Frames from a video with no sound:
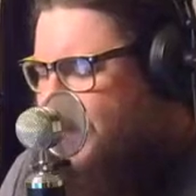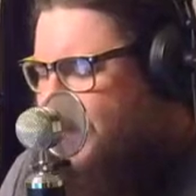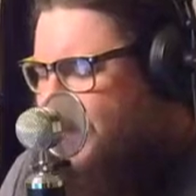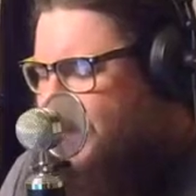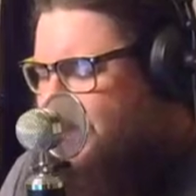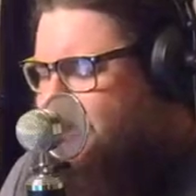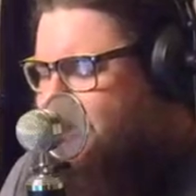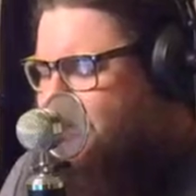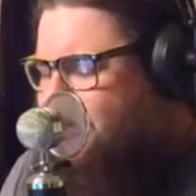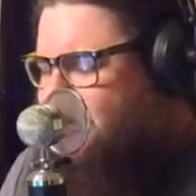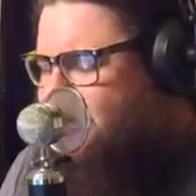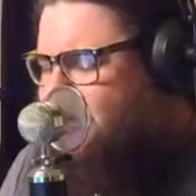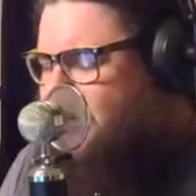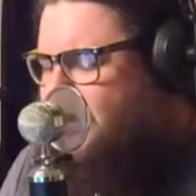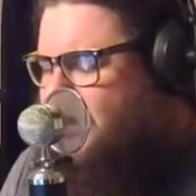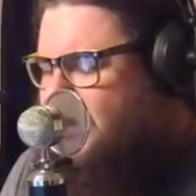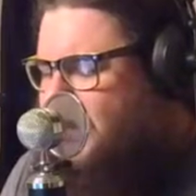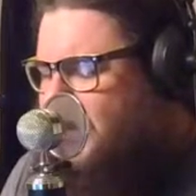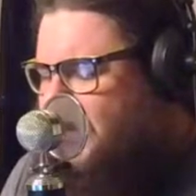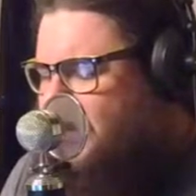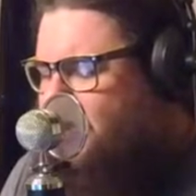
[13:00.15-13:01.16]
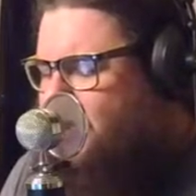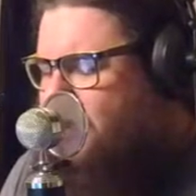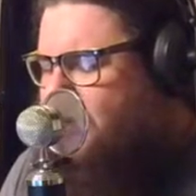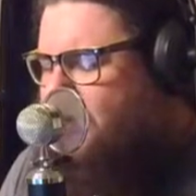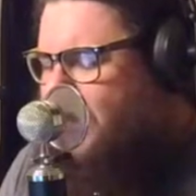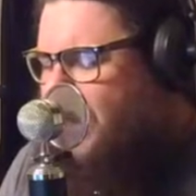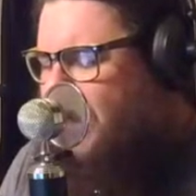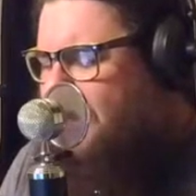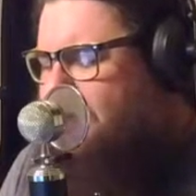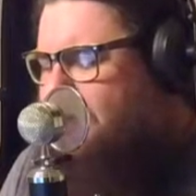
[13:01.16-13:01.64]
I don't
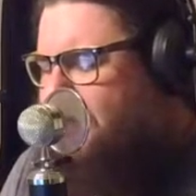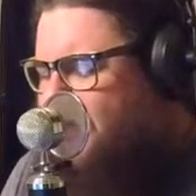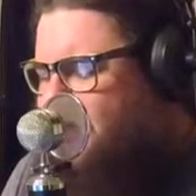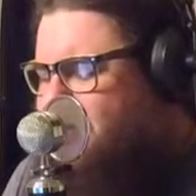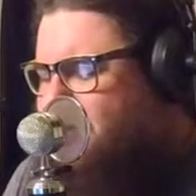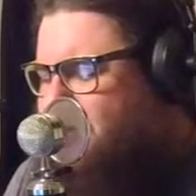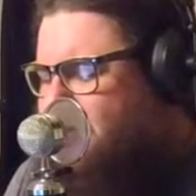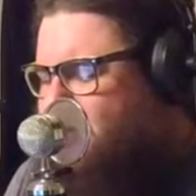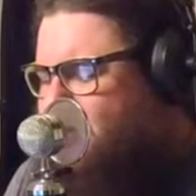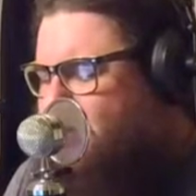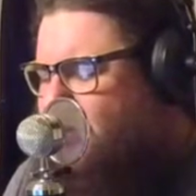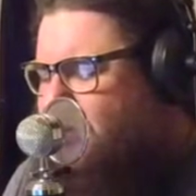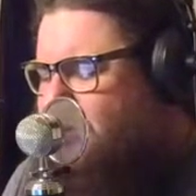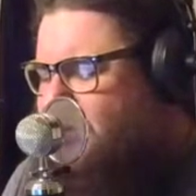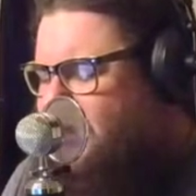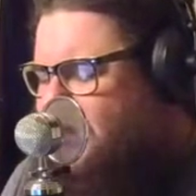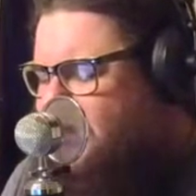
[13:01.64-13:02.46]
know. I personally want